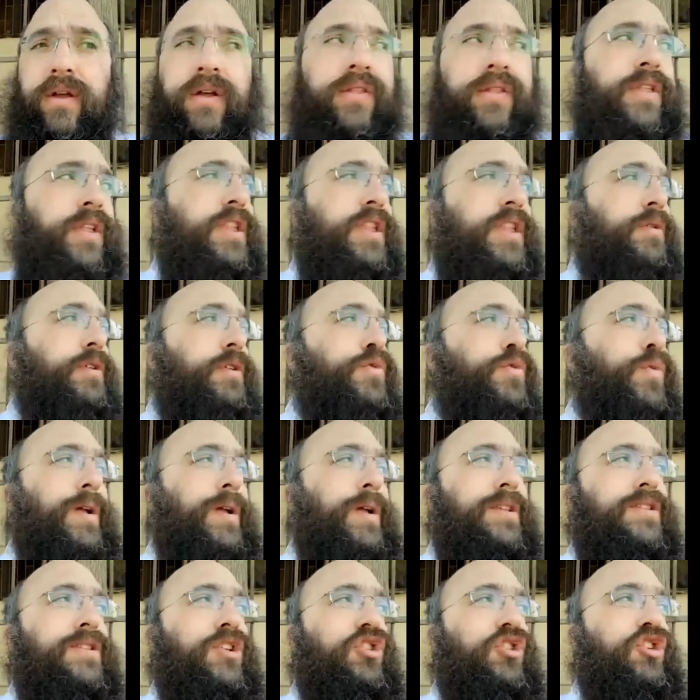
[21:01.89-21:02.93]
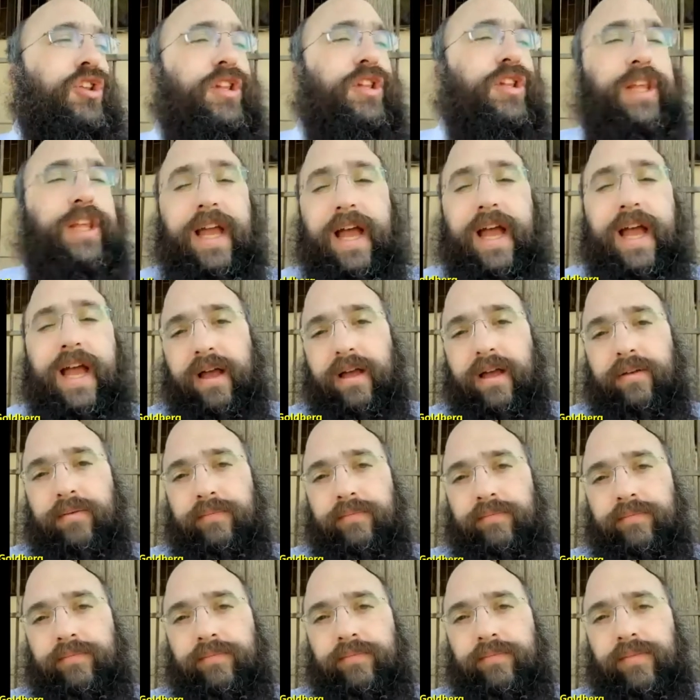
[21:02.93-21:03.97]
that there was once a shaliach
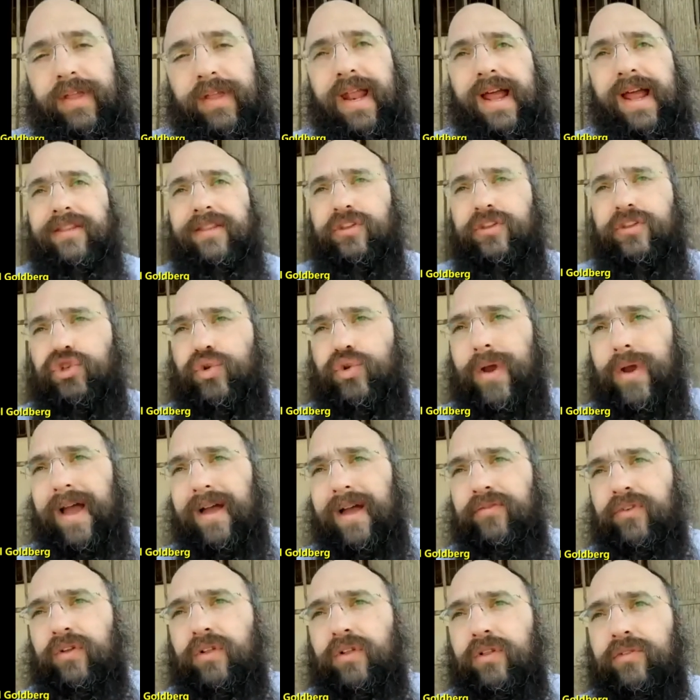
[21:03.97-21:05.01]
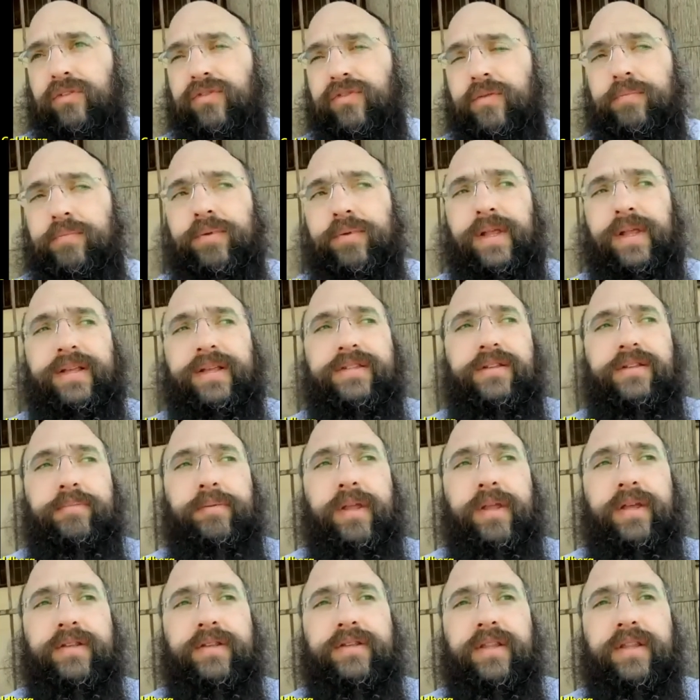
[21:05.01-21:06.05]
that had to travel from place to
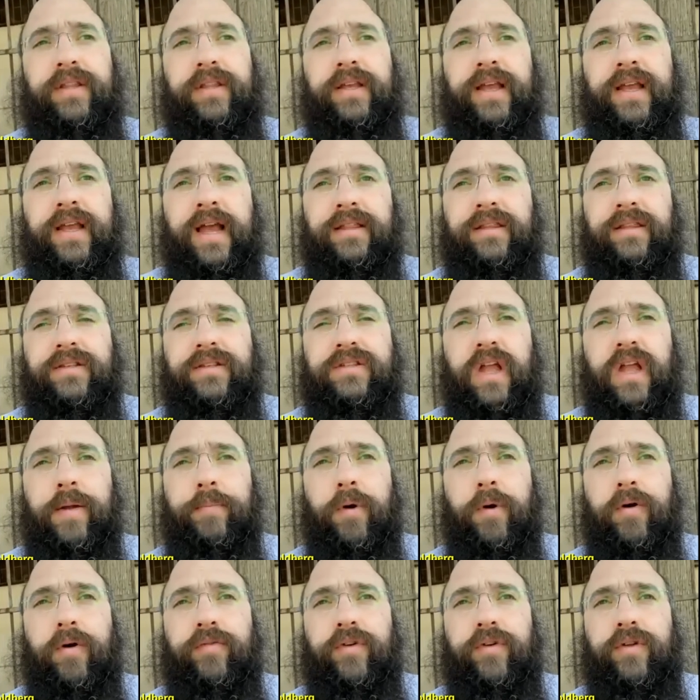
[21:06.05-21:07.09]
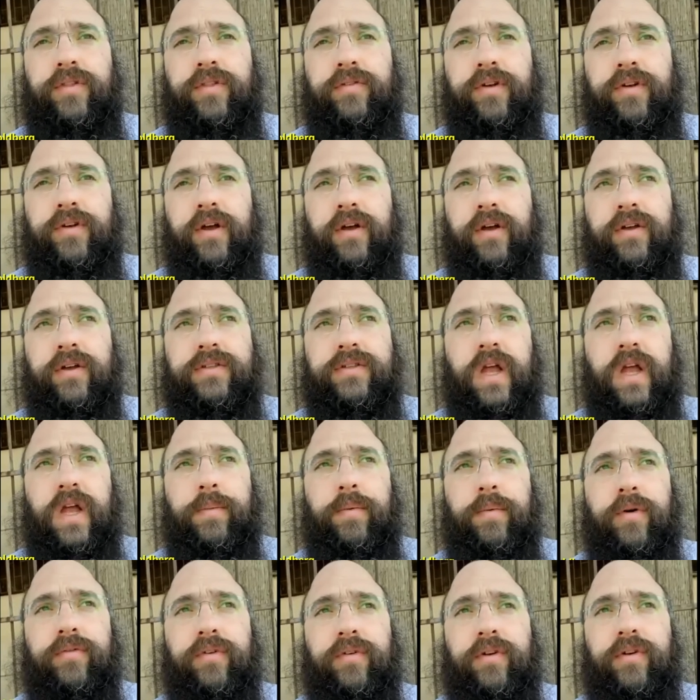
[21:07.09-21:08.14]
place, and he had to stop over the
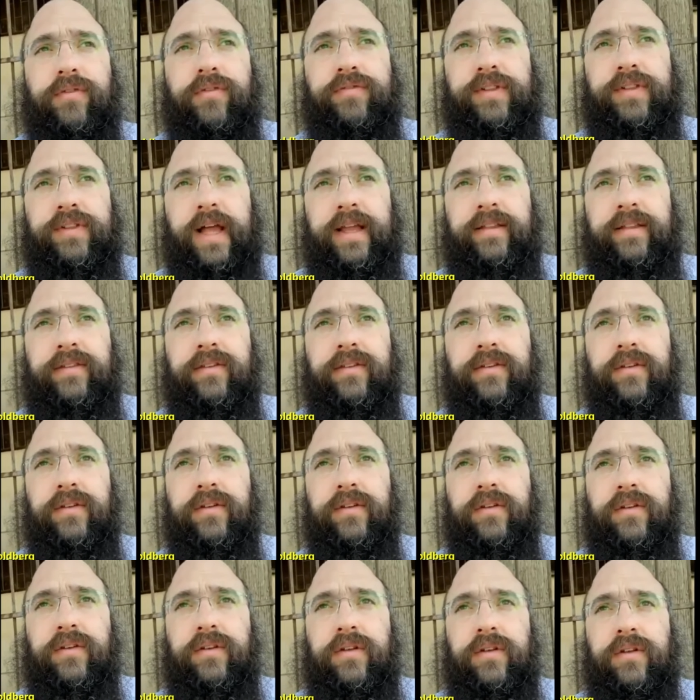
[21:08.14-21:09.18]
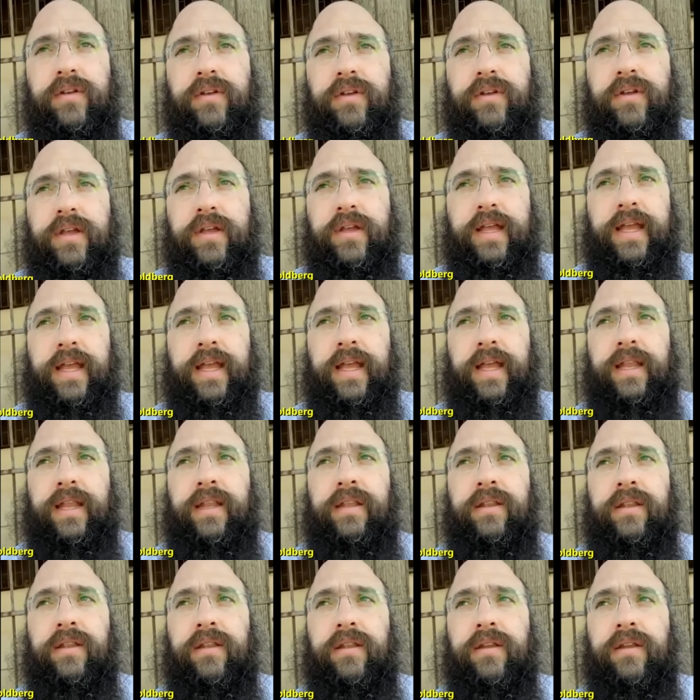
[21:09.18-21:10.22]
stopover flight
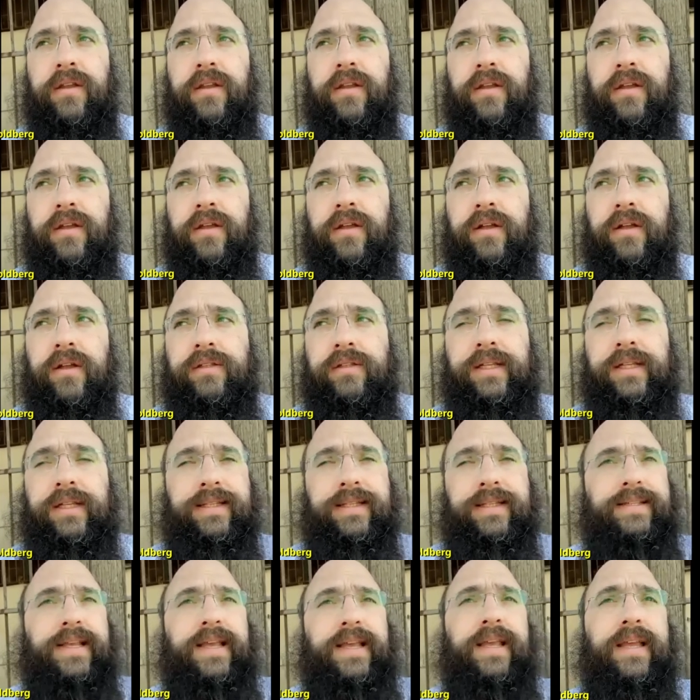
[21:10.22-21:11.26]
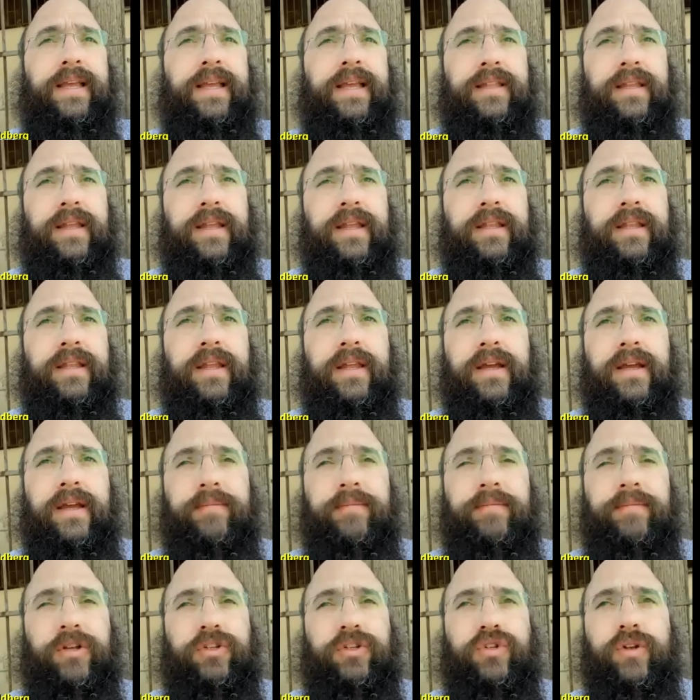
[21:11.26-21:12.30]
in, let's say, in I'm
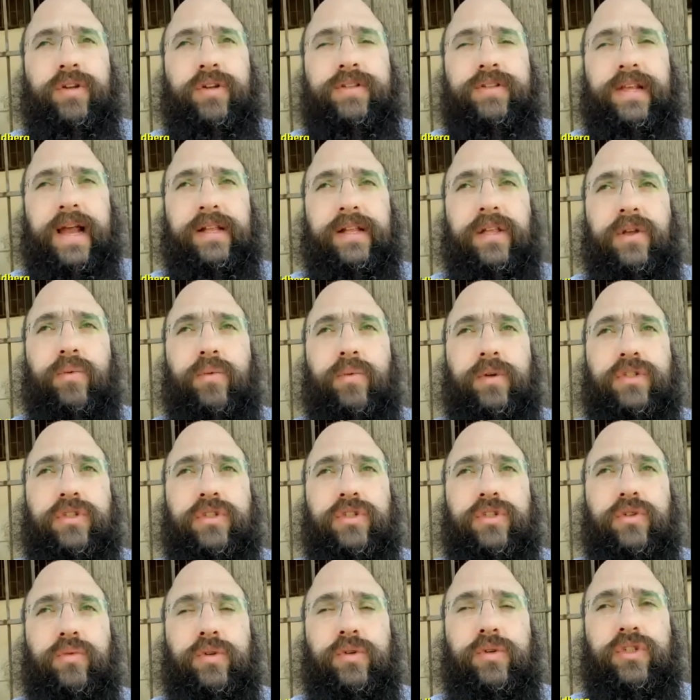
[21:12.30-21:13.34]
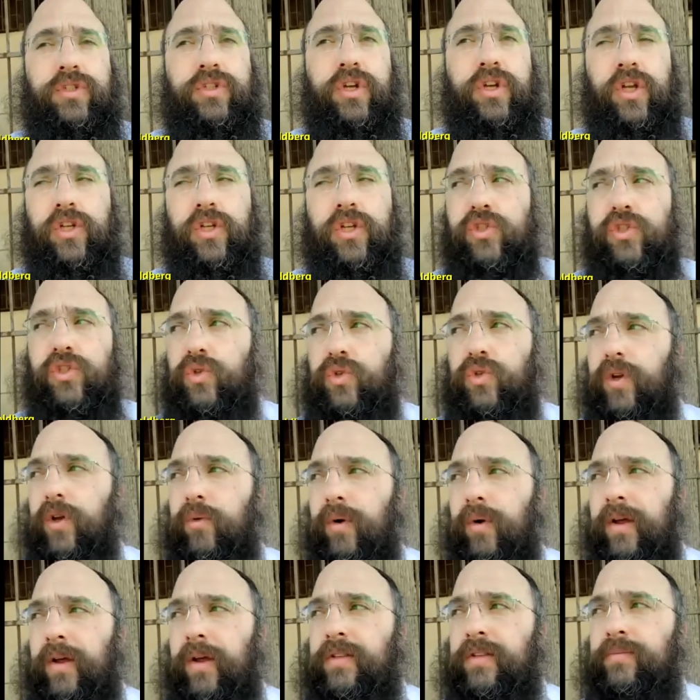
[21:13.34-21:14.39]
not sure exactly which country it
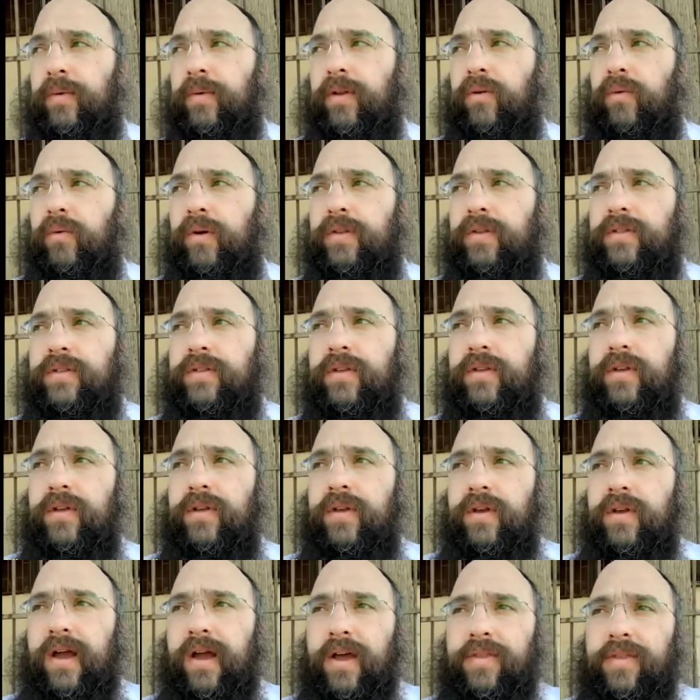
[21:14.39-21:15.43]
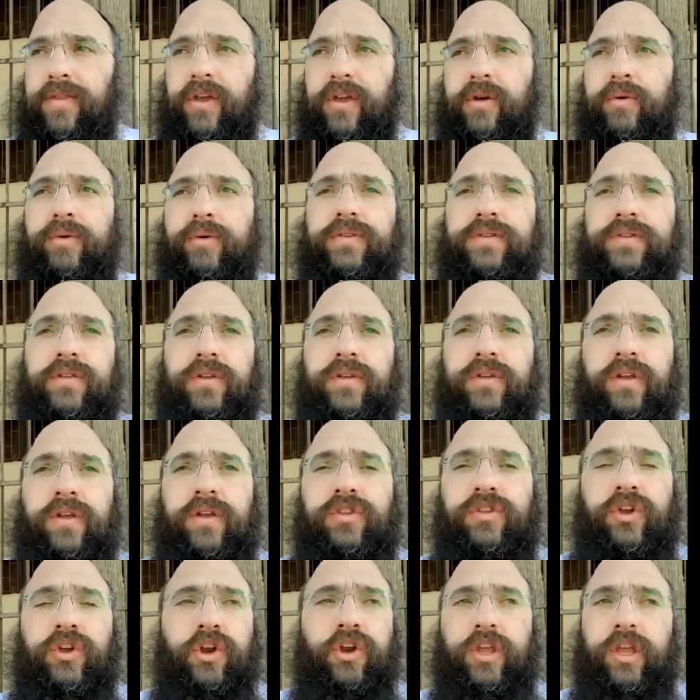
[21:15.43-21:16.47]
was, but I think it was
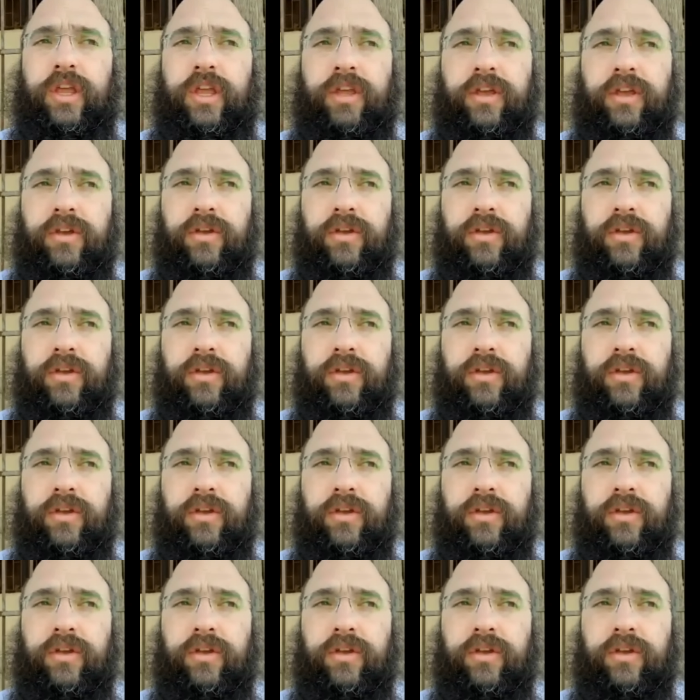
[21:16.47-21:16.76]
Turkey,